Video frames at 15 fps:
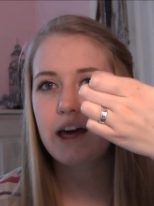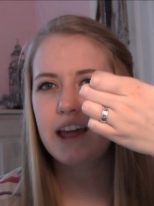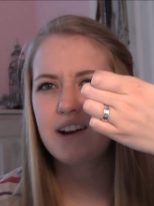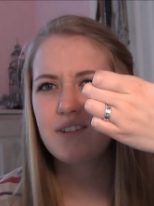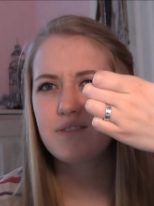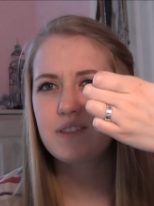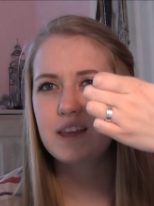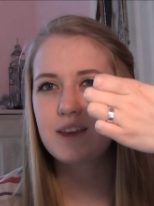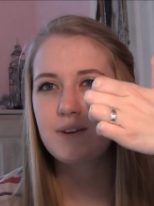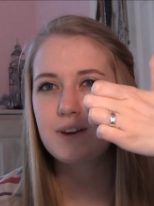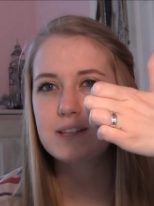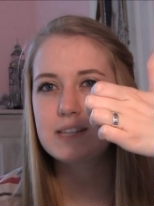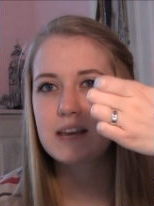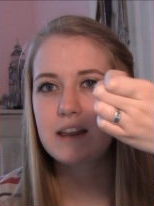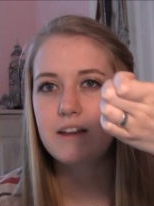I don't think you
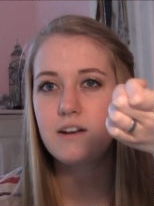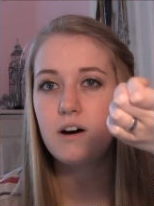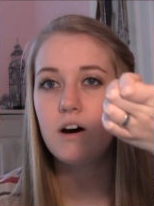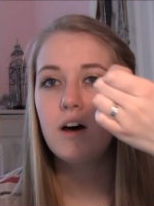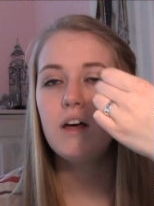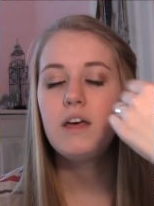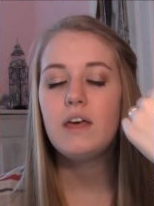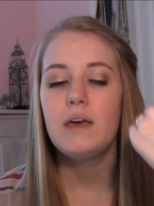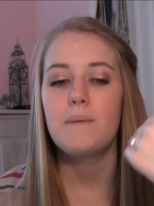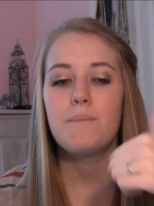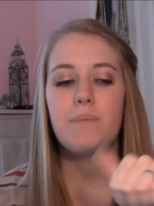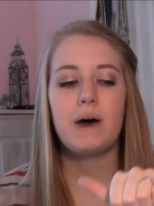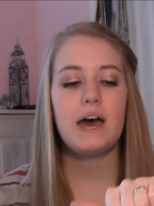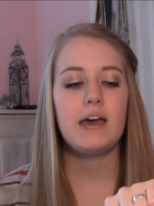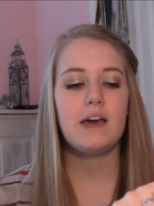can see it at all,
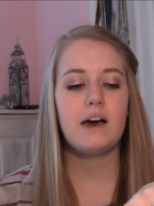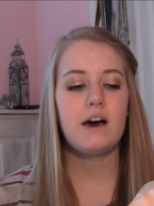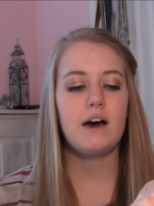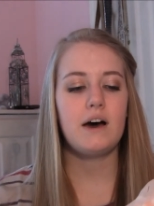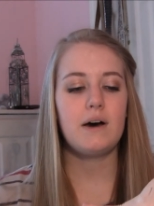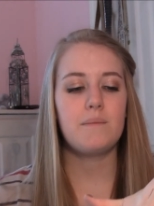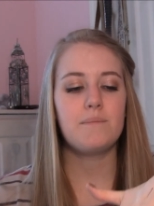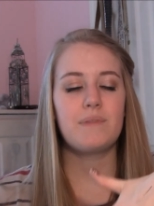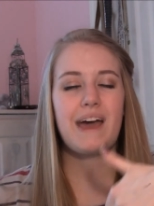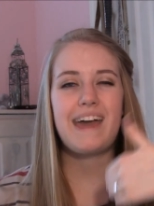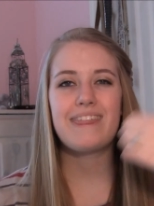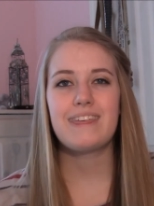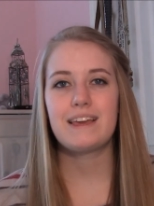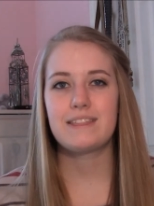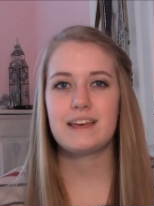but
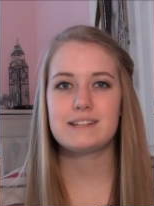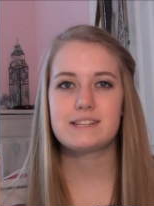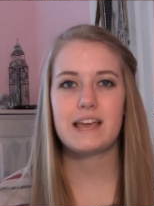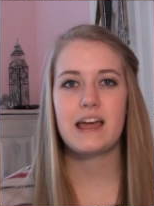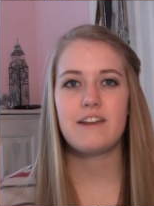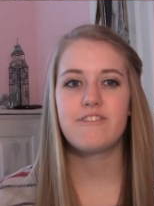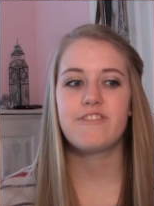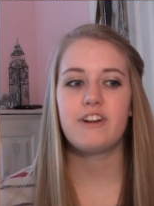I think that's kind of,